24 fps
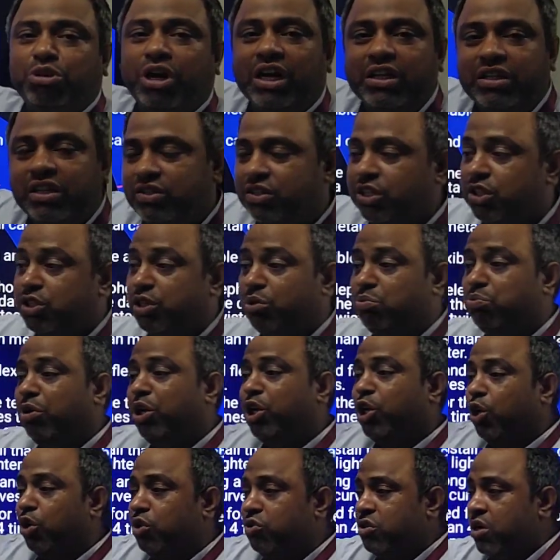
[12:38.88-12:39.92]
to the other system,
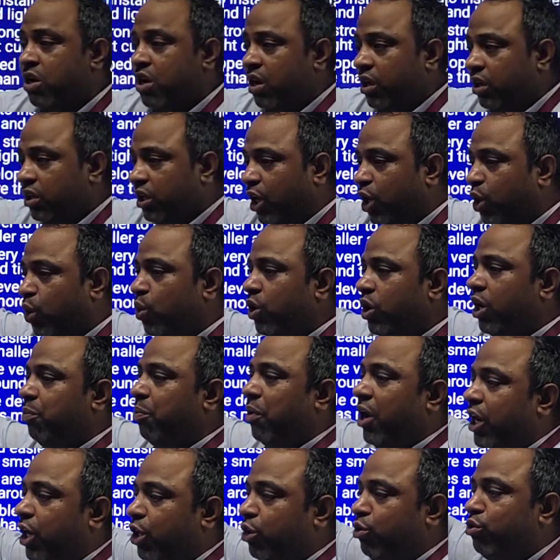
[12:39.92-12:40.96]
because the longer
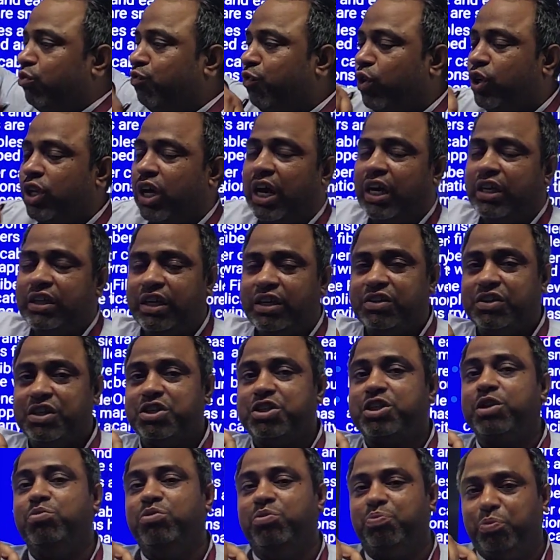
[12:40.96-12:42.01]
part used for the other
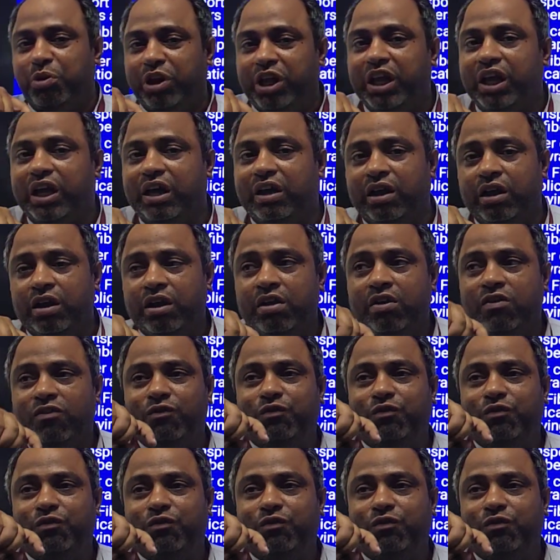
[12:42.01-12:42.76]
system play a